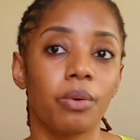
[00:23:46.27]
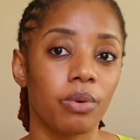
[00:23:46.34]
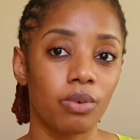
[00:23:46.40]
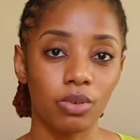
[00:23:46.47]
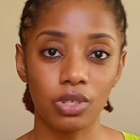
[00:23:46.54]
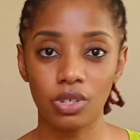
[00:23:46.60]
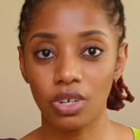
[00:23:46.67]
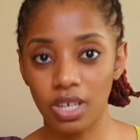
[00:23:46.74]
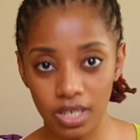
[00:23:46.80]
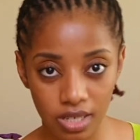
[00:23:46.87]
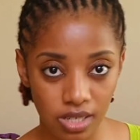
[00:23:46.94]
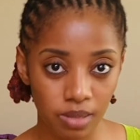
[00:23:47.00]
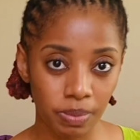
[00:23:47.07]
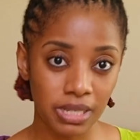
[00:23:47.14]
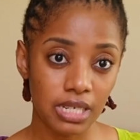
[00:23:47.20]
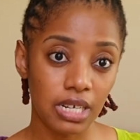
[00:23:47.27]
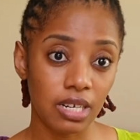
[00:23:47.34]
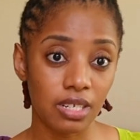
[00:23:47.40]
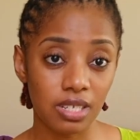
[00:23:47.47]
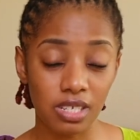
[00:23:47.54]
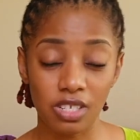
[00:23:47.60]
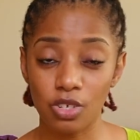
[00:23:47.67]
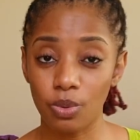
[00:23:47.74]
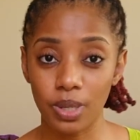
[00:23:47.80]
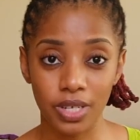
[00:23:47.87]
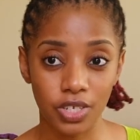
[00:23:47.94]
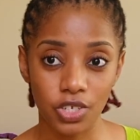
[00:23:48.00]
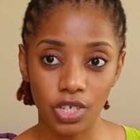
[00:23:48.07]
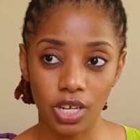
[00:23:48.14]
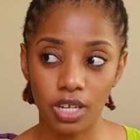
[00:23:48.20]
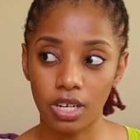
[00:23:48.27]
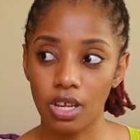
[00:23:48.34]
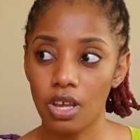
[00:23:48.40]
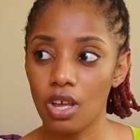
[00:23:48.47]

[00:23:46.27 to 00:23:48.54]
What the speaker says: we're stuck in this particular situation,